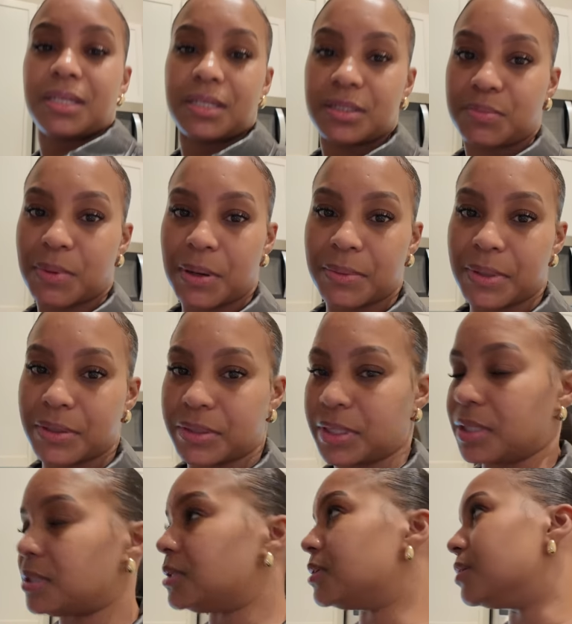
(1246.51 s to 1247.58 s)
It's probably already
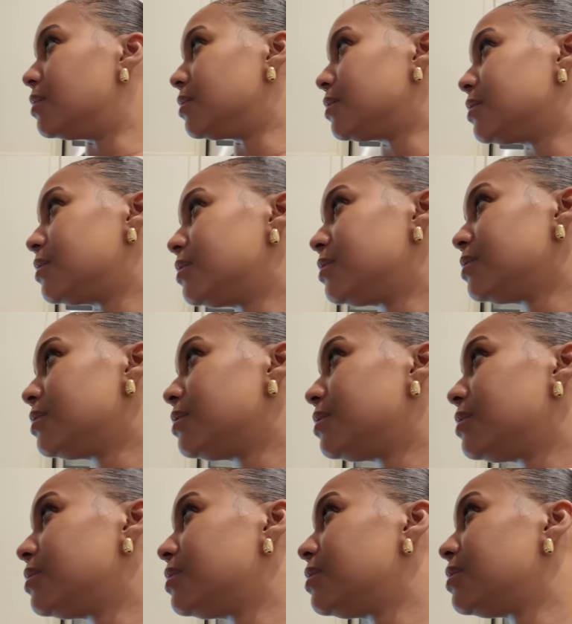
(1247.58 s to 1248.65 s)
ended already.
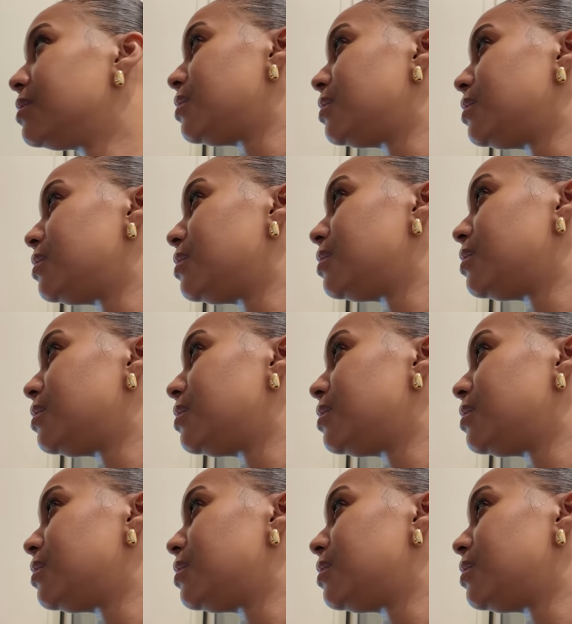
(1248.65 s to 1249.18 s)
It's a